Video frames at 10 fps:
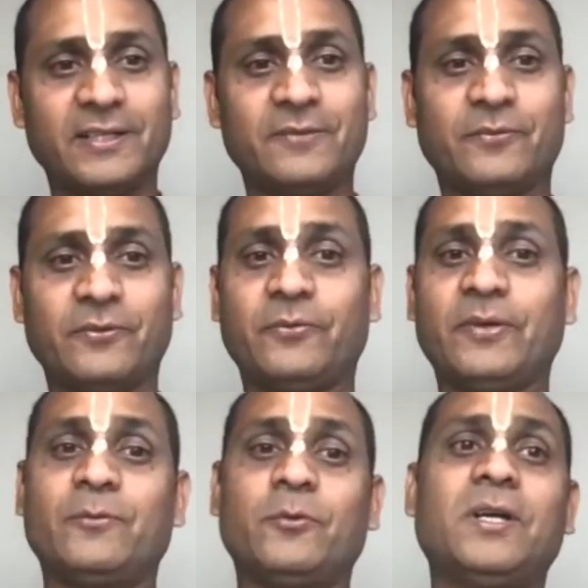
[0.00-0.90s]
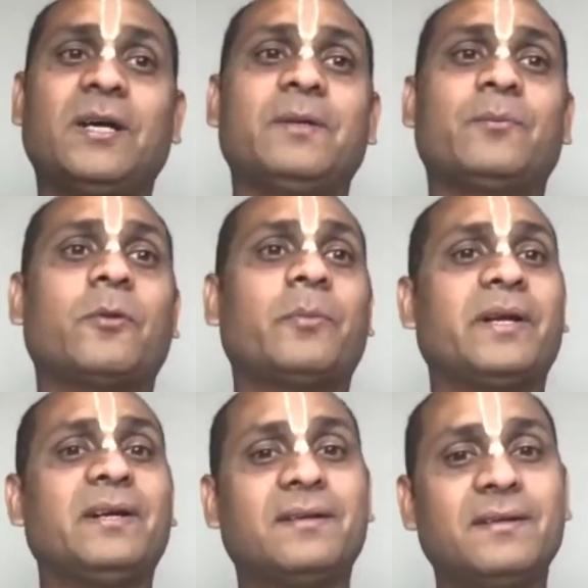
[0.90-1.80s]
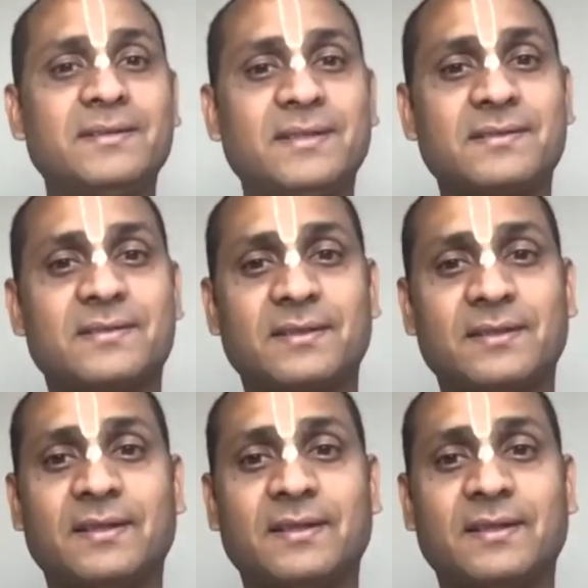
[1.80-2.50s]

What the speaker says: if we don't have the proper intelligence,